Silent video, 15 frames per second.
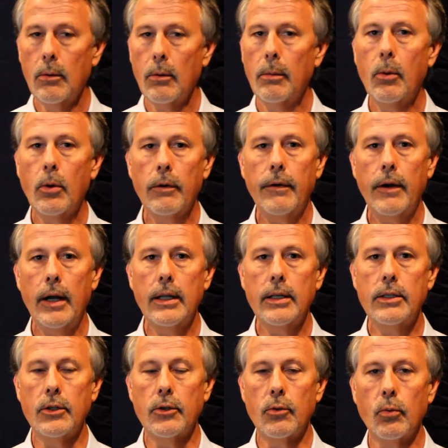Report of
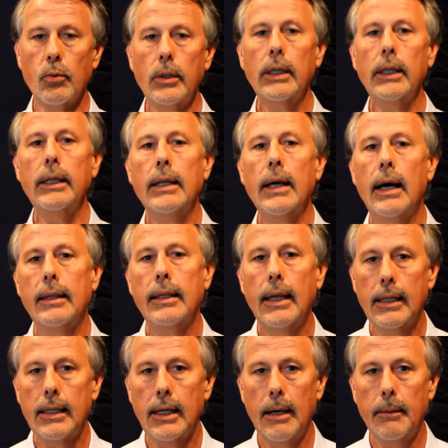findings is really not
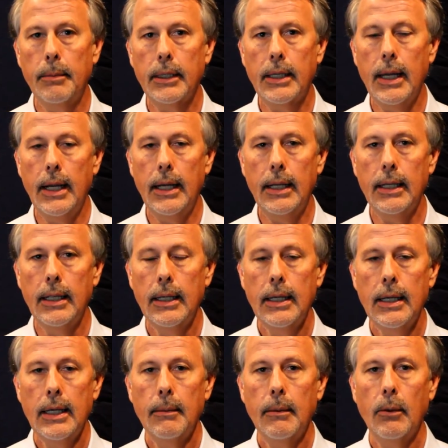that complicated,
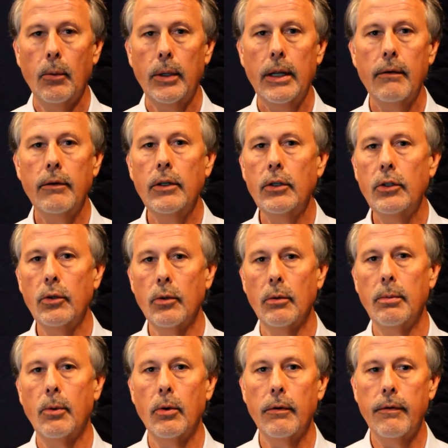but whenever you do
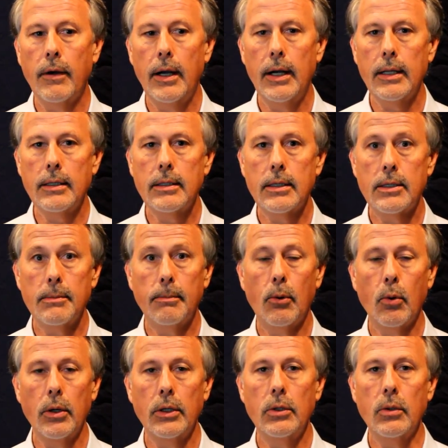report of findings, it's
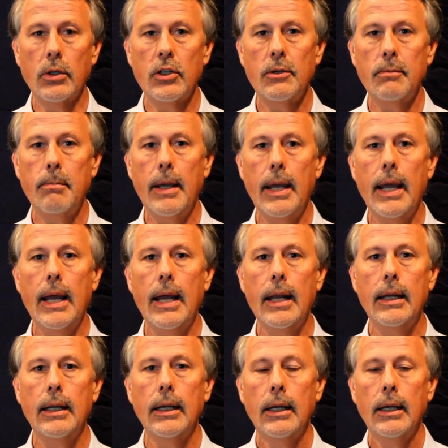important to
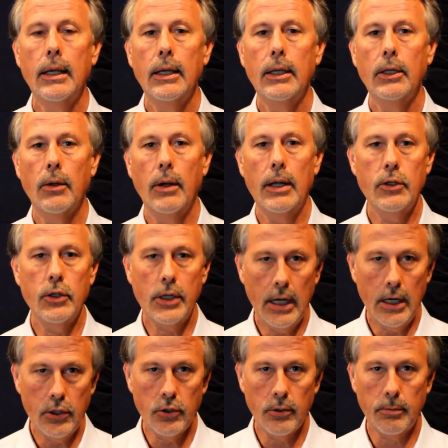expand your
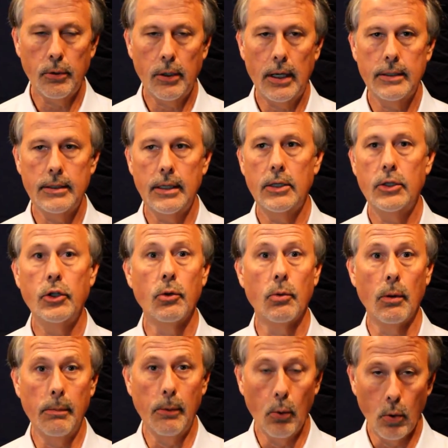educational process,
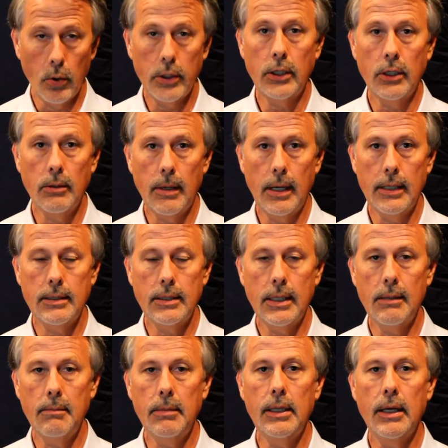your reporting, you might
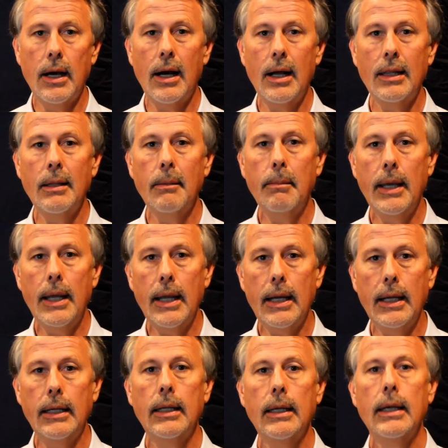say, beyond the
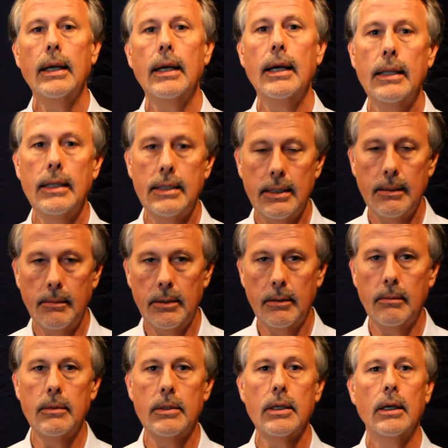pain and the
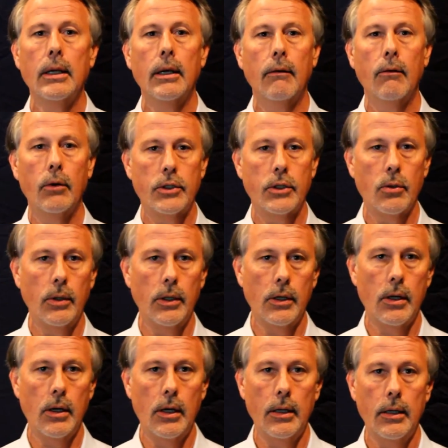symptoms of what's
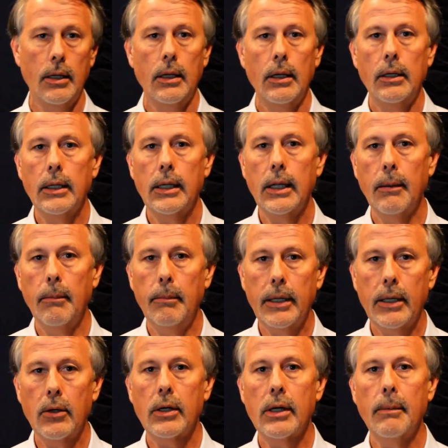going on, to get a
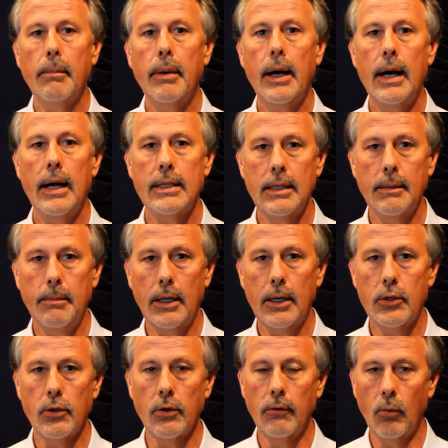bigger composite
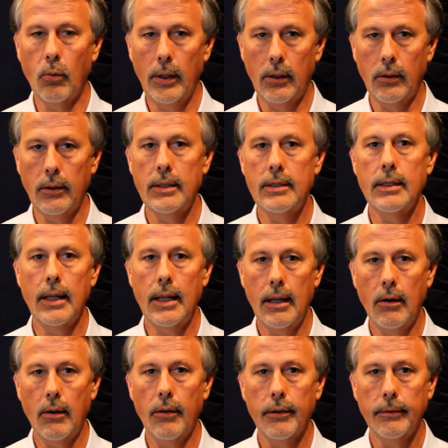picture of wellness and
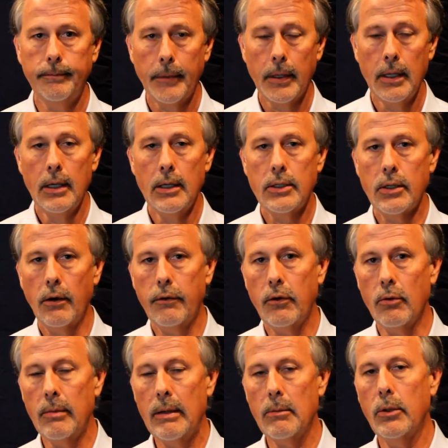health. So if
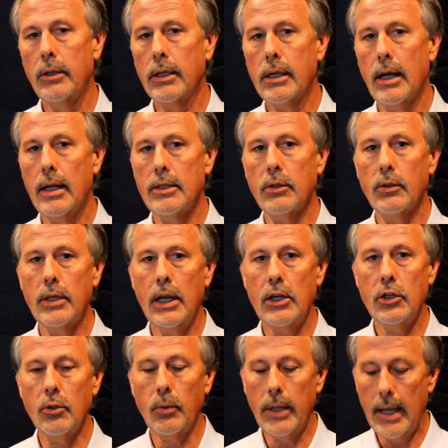you remember in the
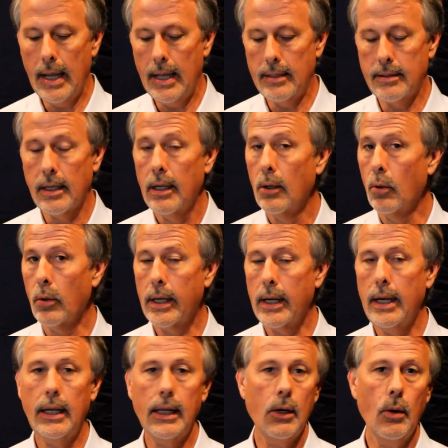consultation, we asked
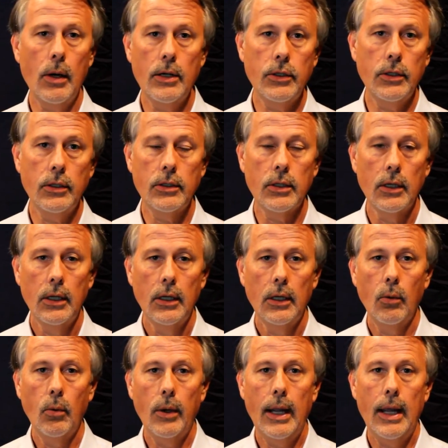organic questions,
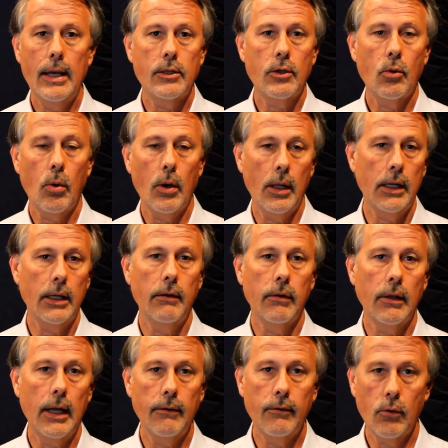we asked quality
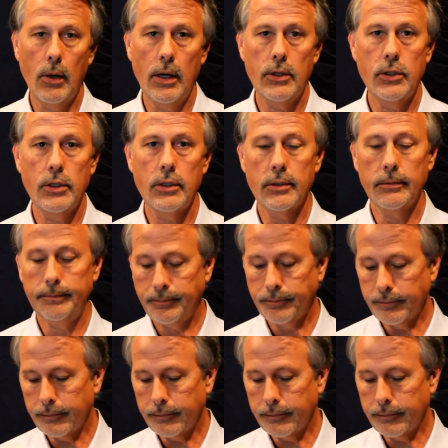of life questions.